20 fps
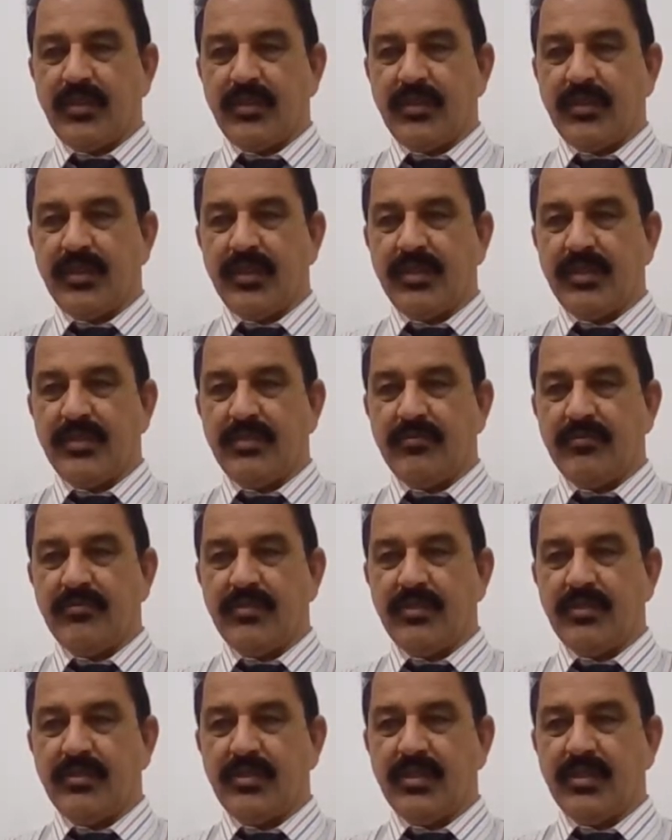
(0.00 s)
creative
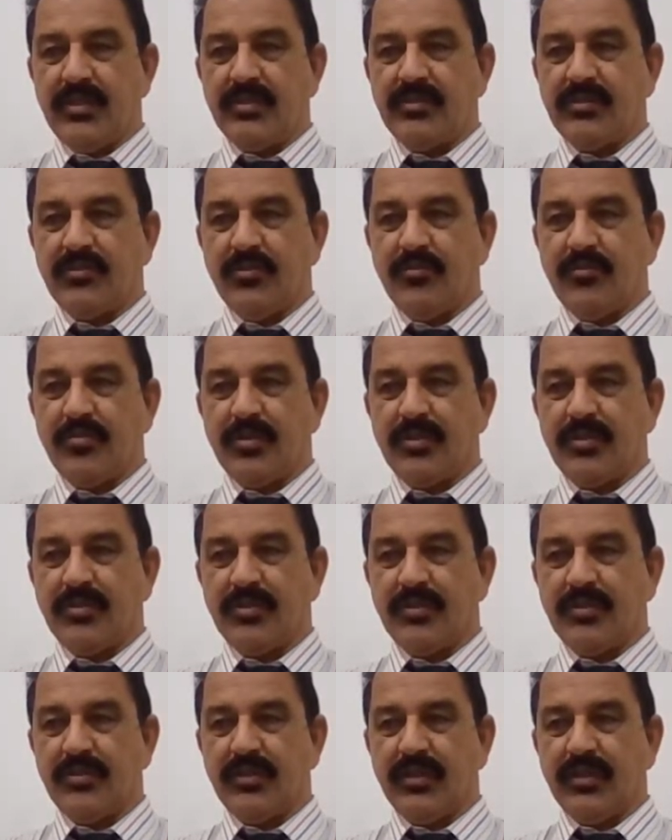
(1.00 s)
designs
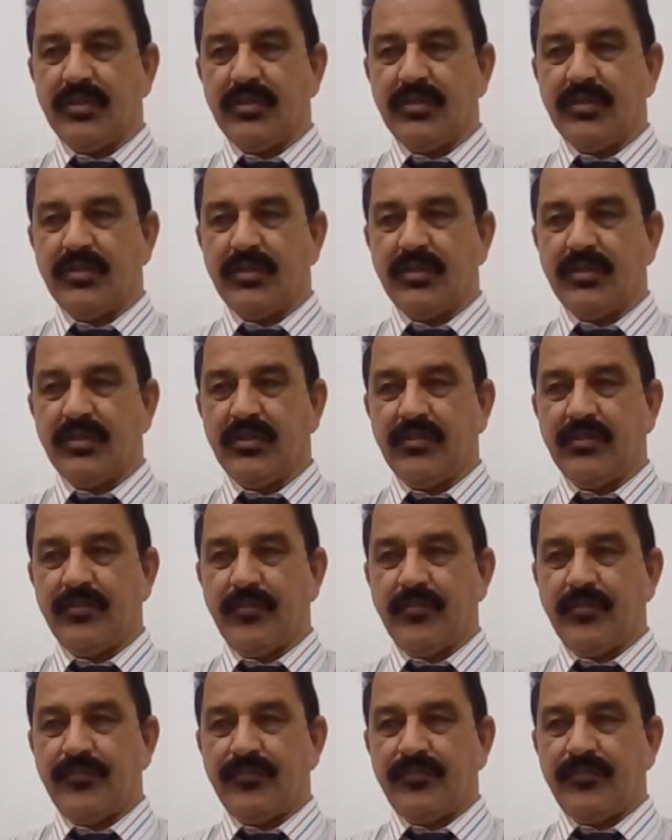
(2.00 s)
operation that
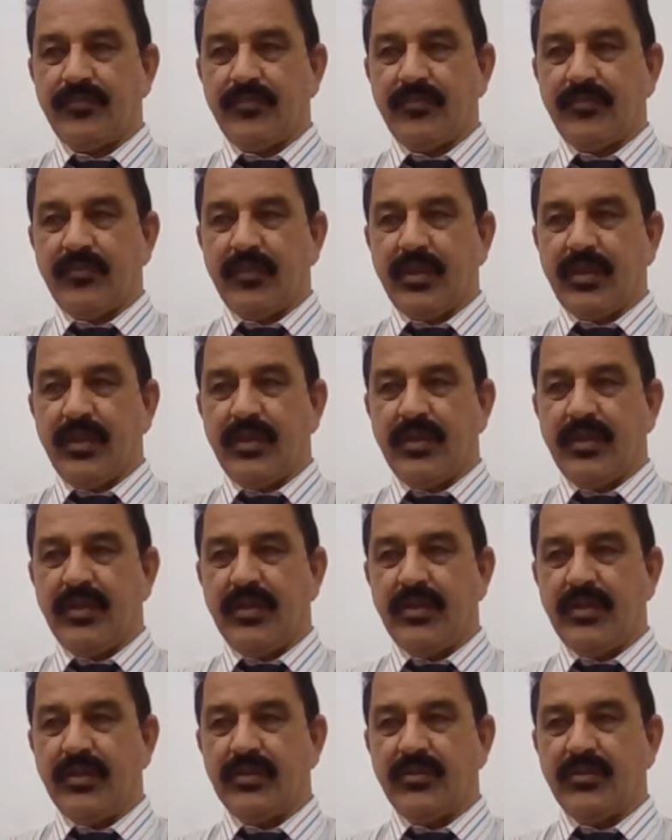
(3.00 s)

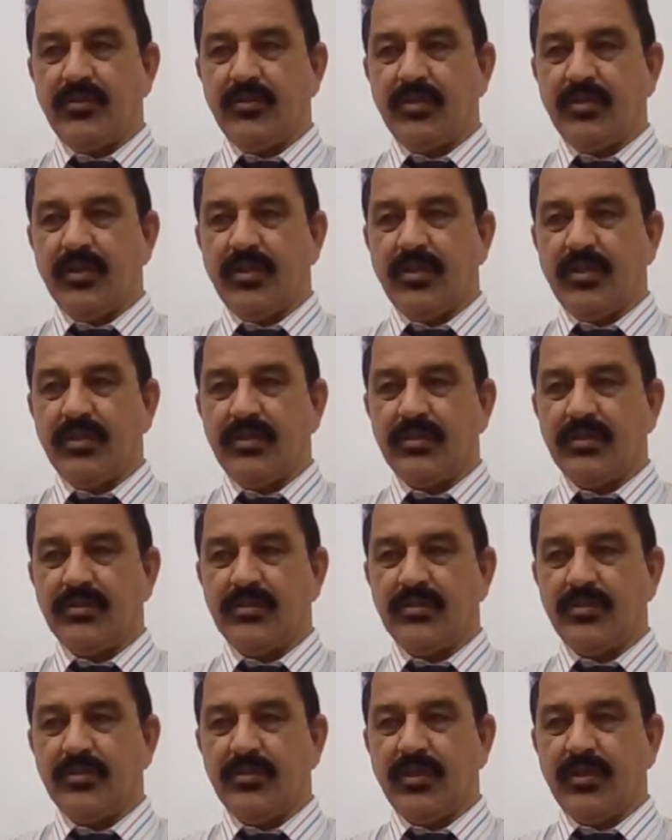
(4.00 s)
adhere to the
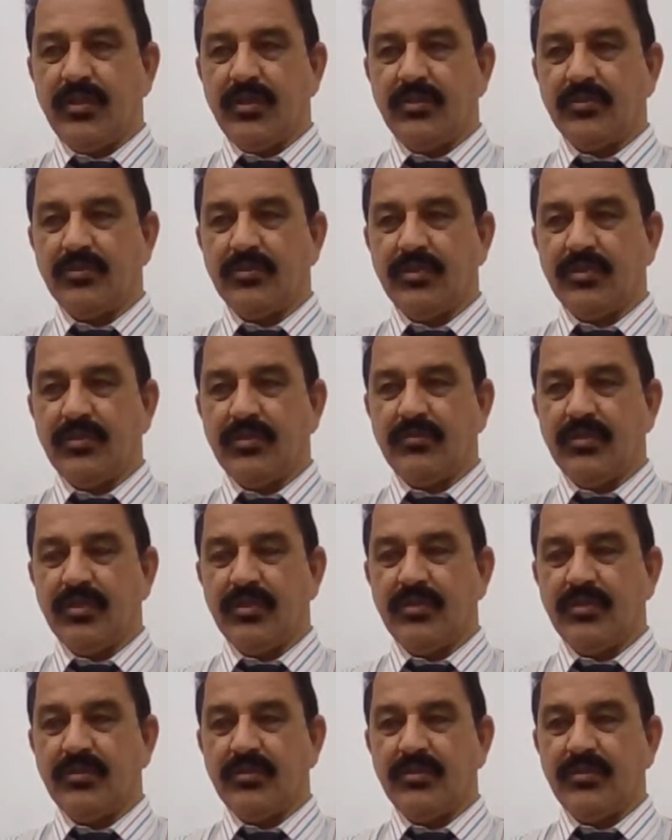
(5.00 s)
ISO
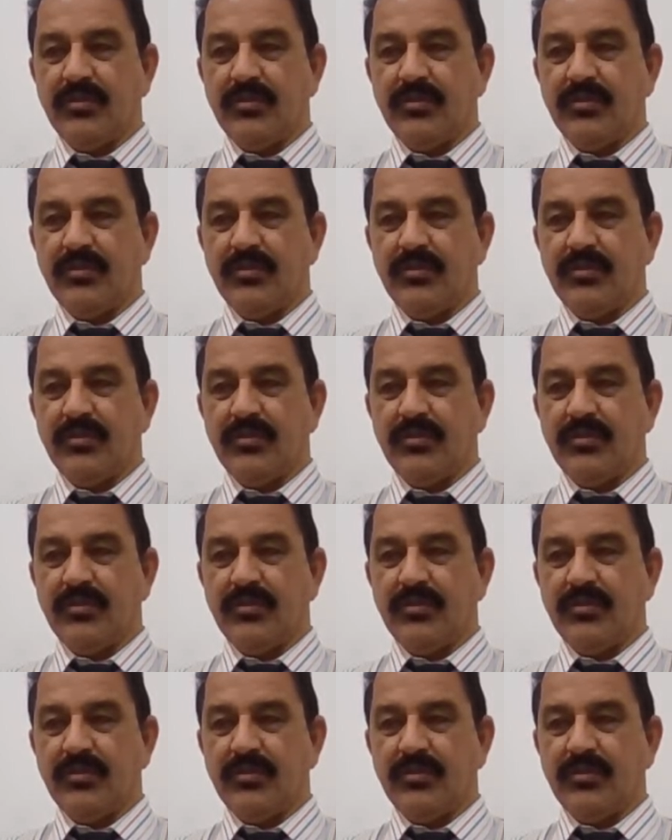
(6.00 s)
9001